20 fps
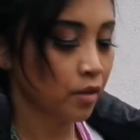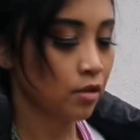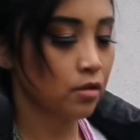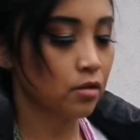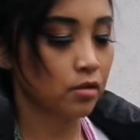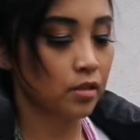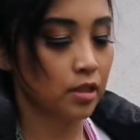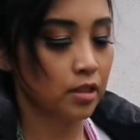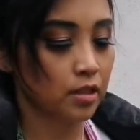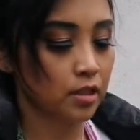
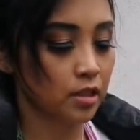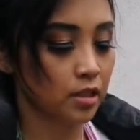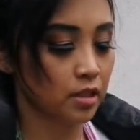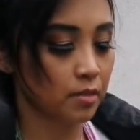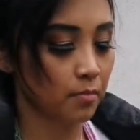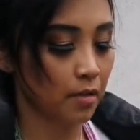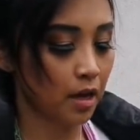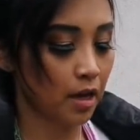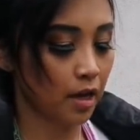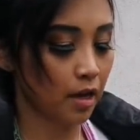So this
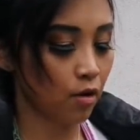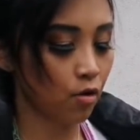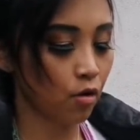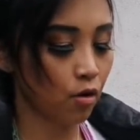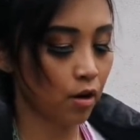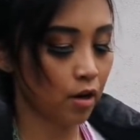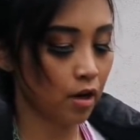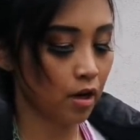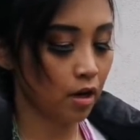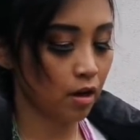is my
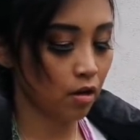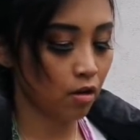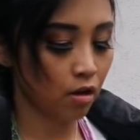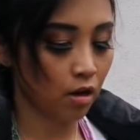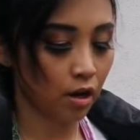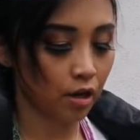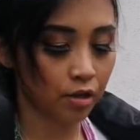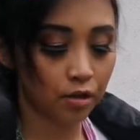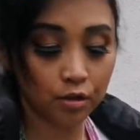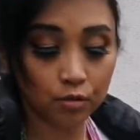Hoya
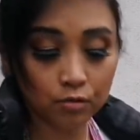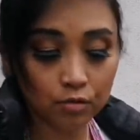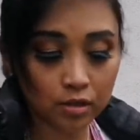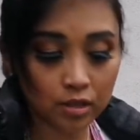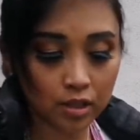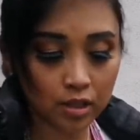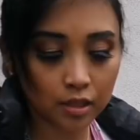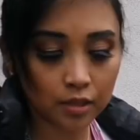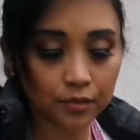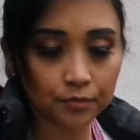
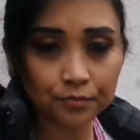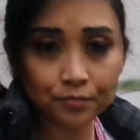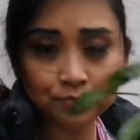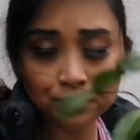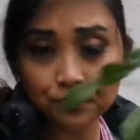carnosa